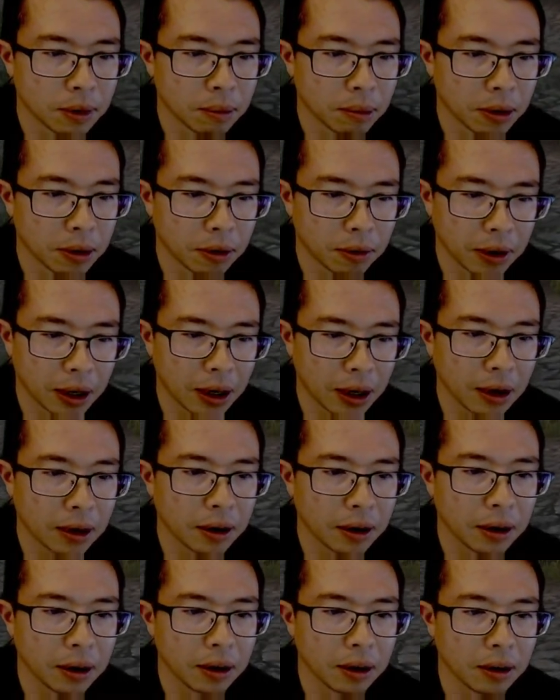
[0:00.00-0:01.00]
But the
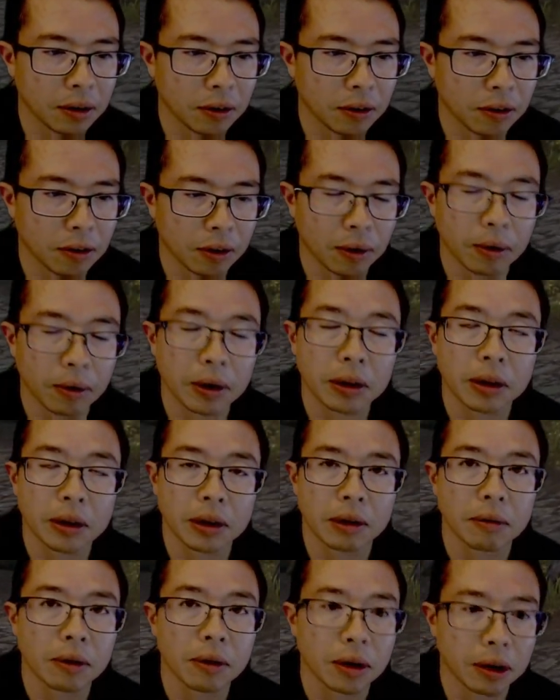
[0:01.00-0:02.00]
reality is the only thing
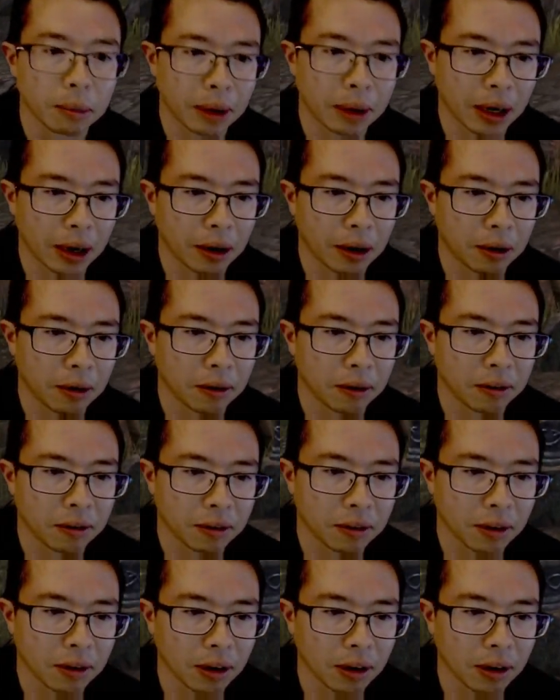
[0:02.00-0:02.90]
that really matters